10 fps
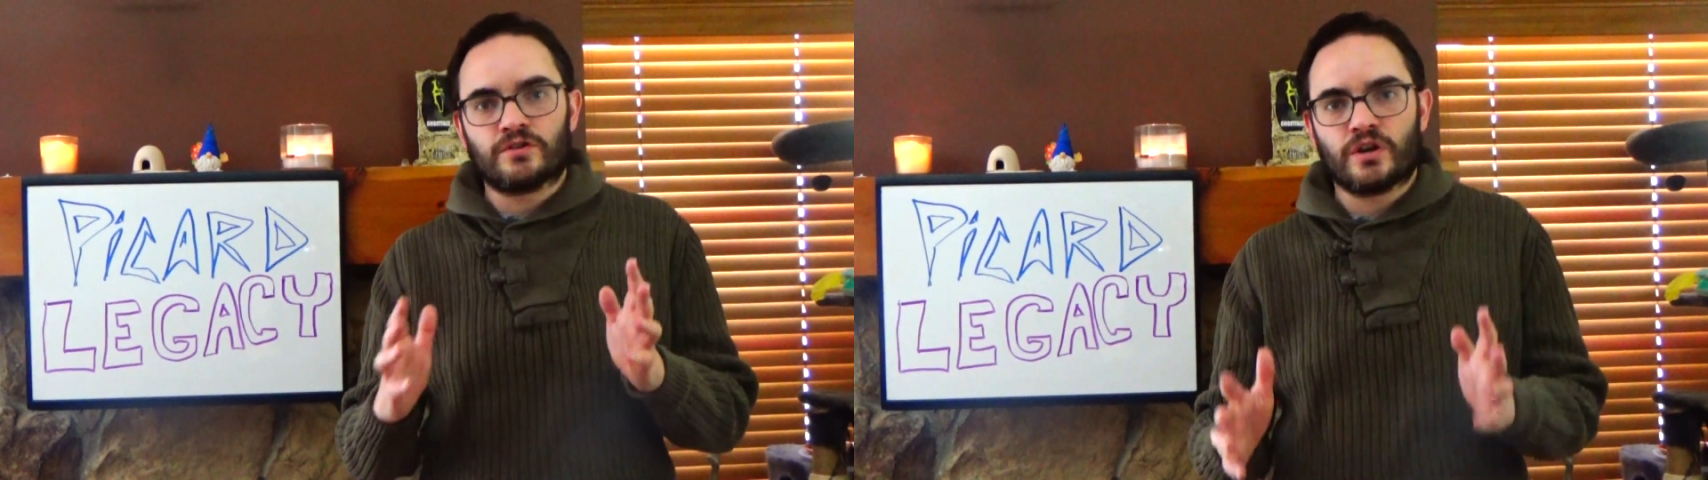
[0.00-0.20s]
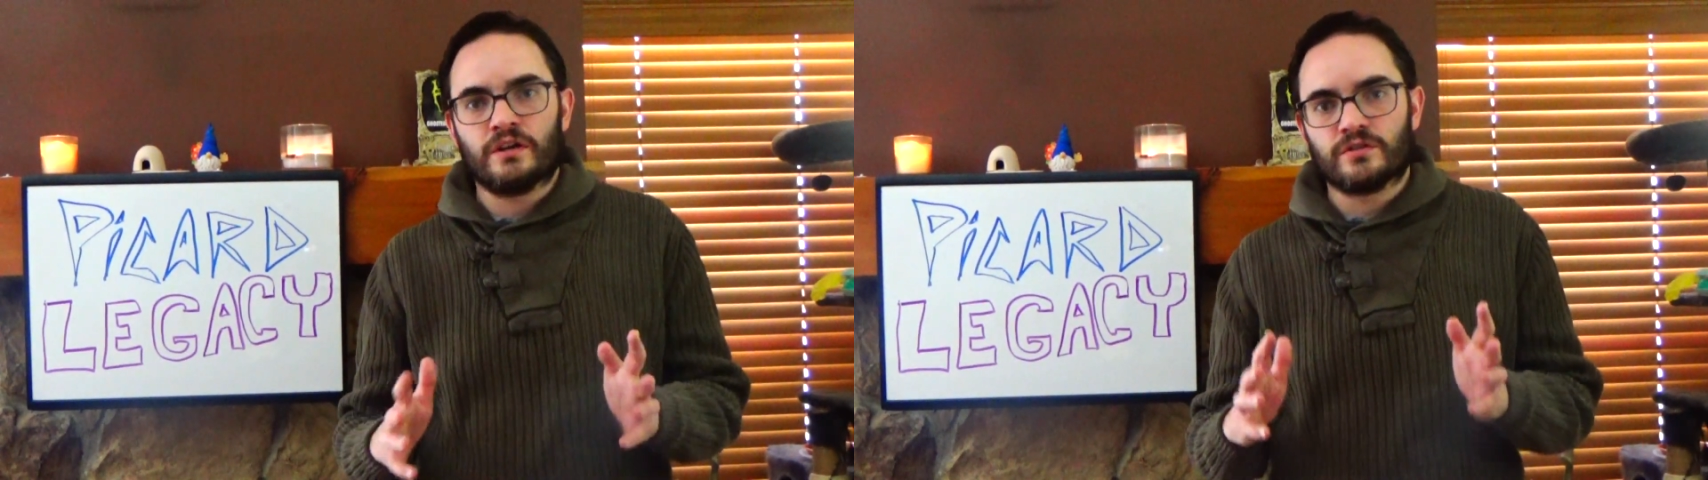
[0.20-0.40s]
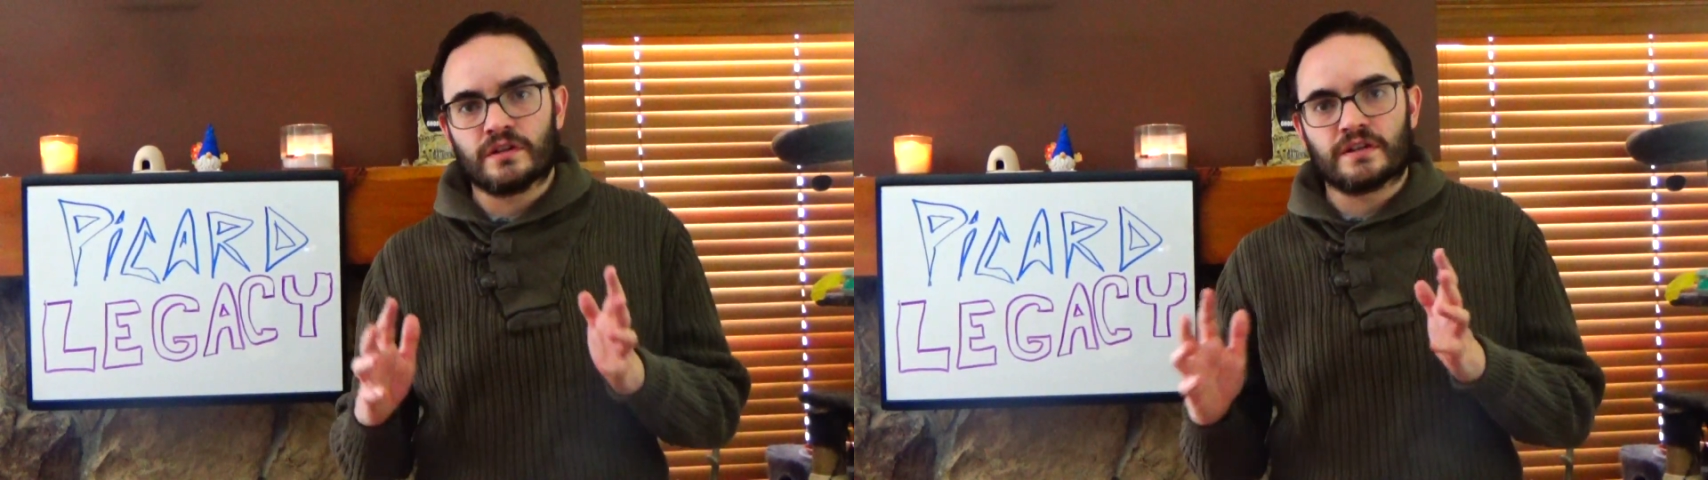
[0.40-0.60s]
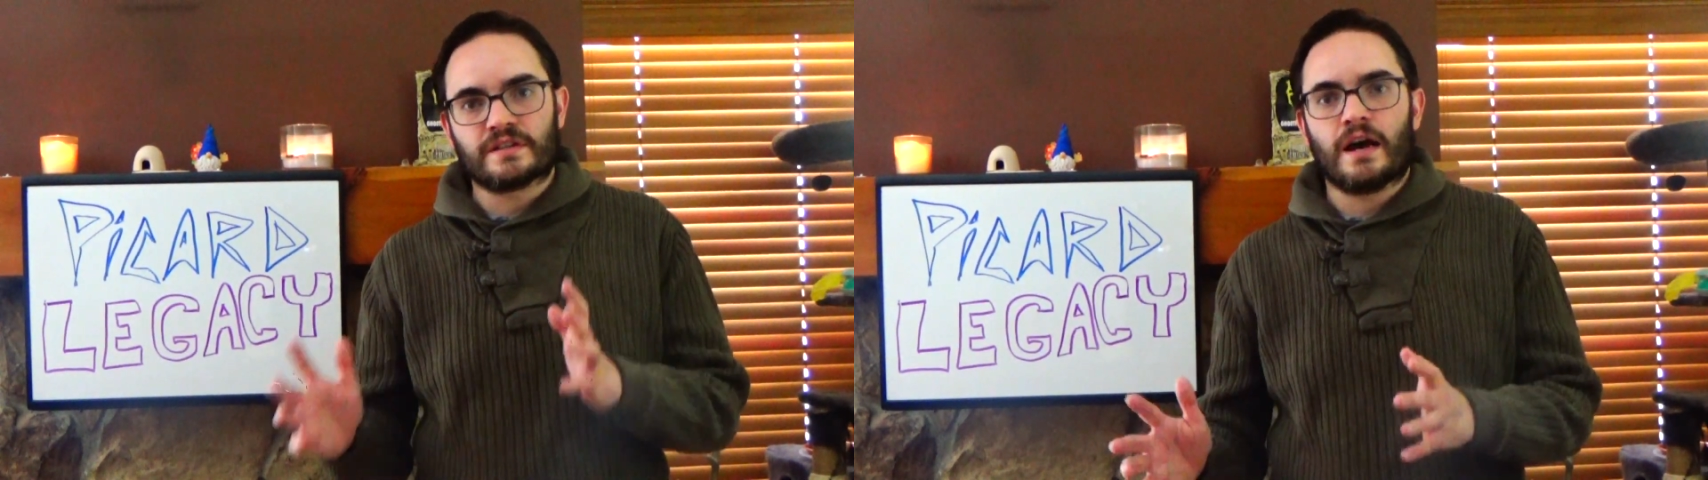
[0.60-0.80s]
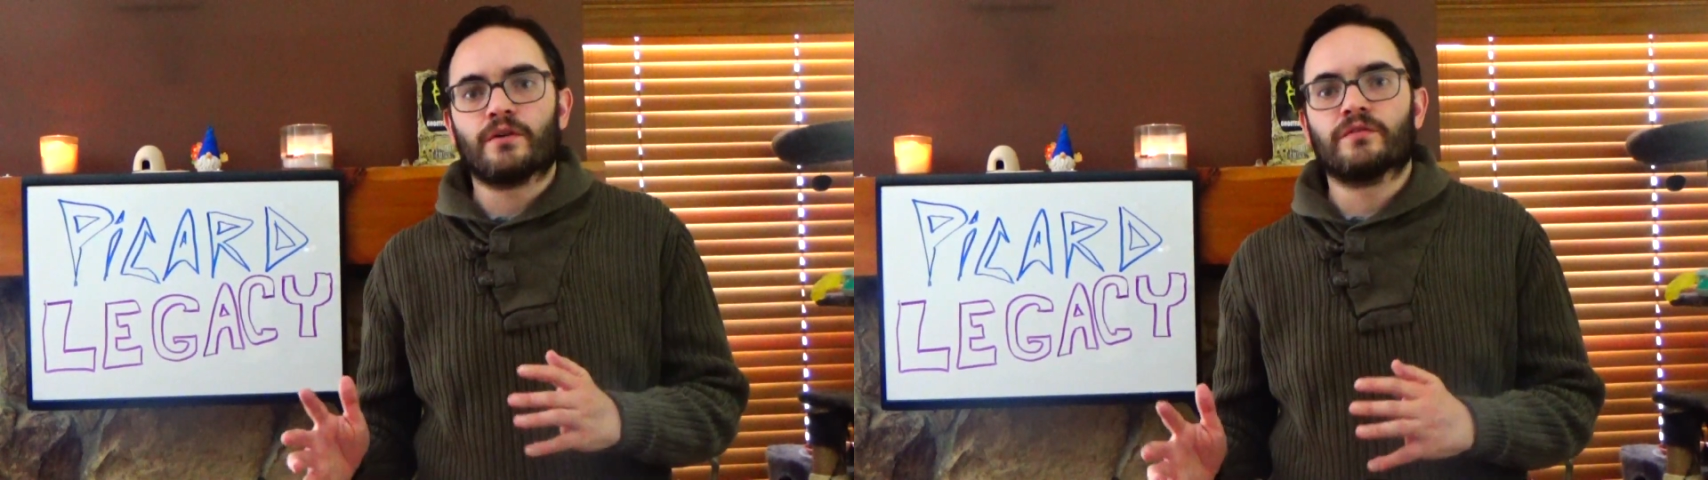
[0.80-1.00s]
changelings
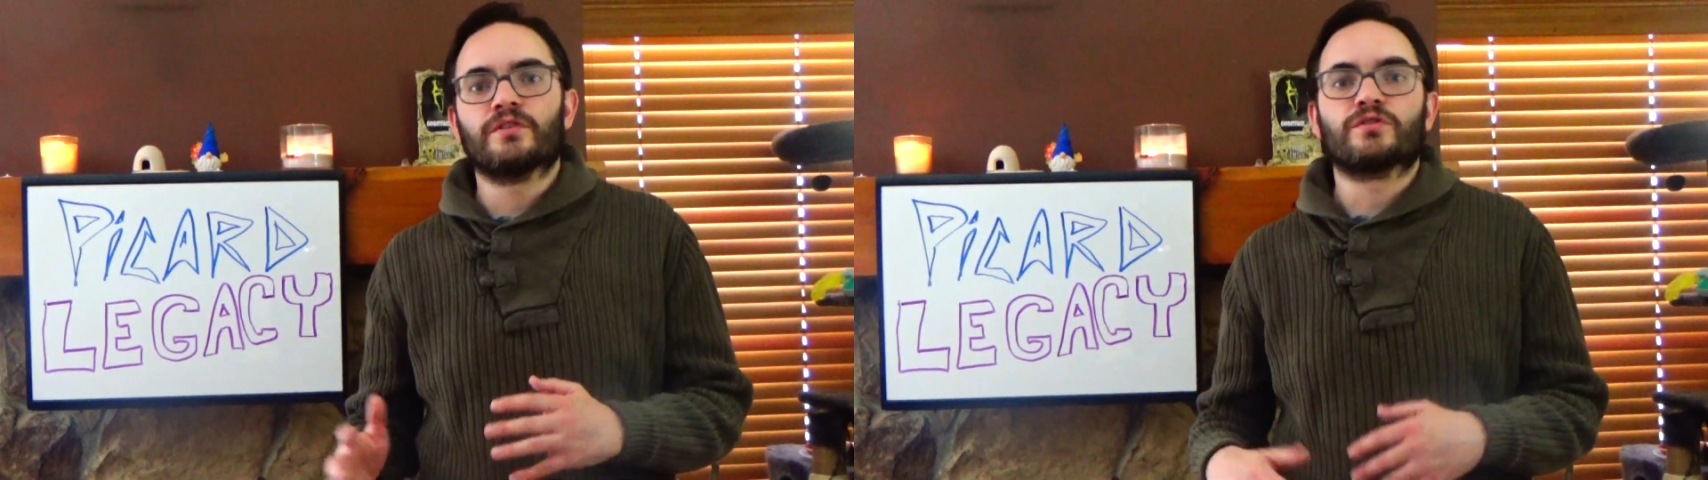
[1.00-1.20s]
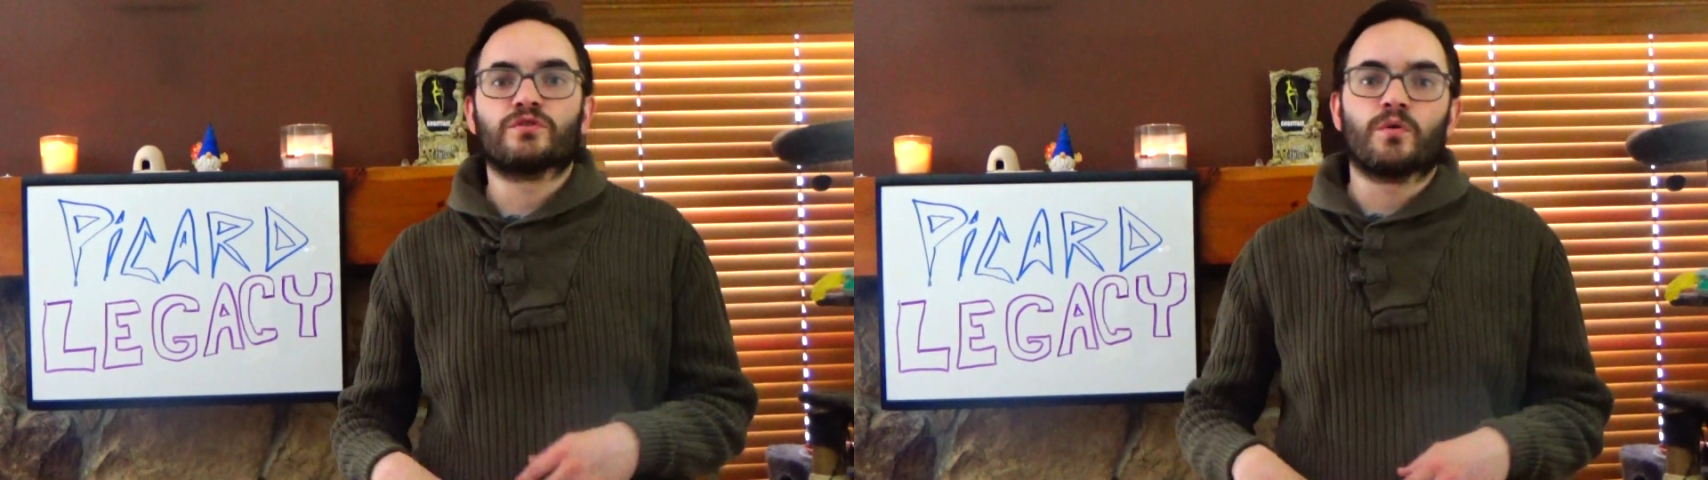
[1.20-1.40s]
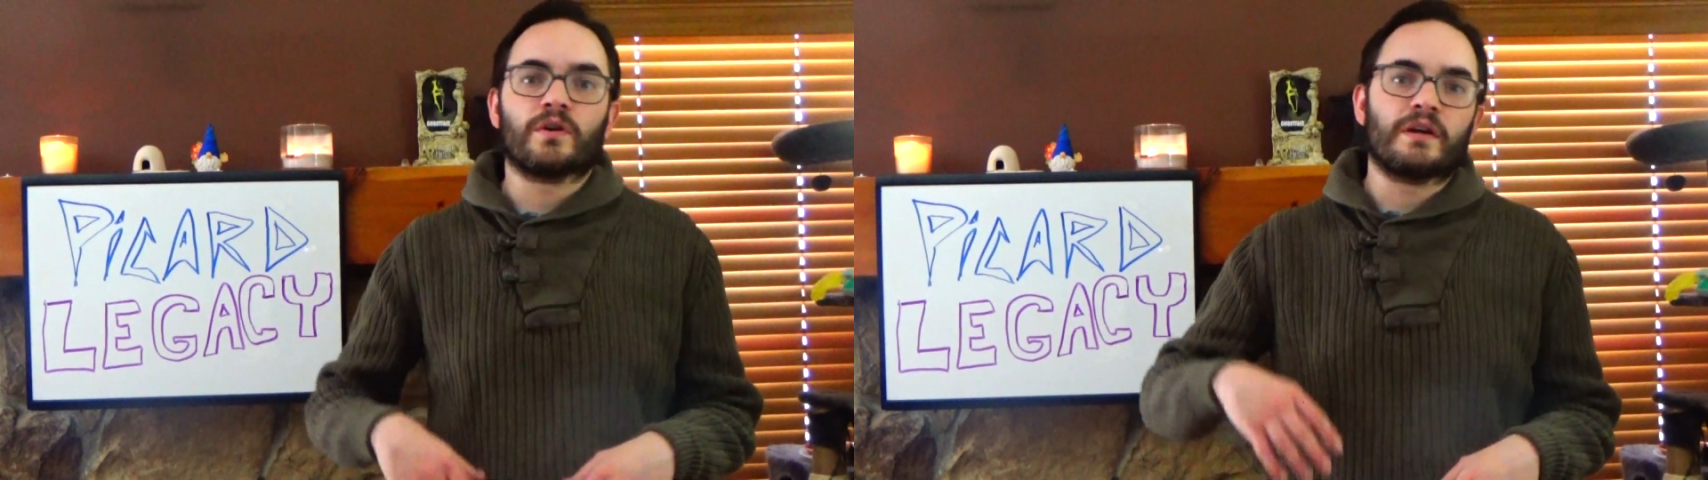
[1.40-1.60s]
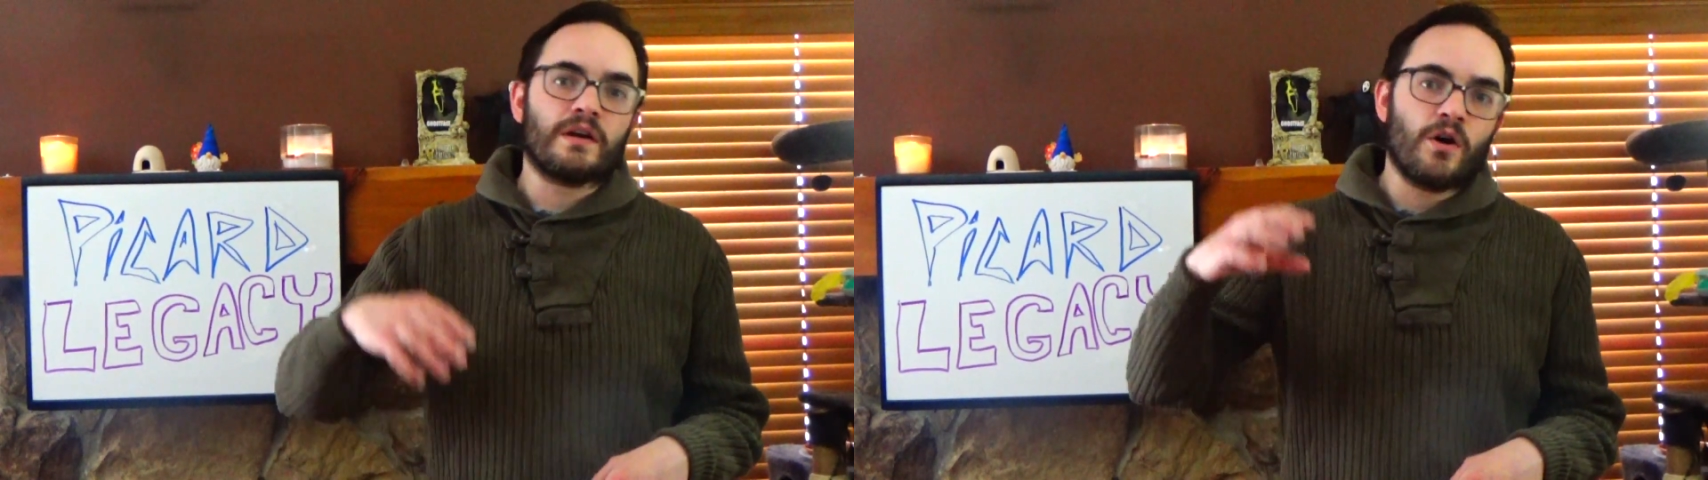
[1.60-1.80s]
out of the story,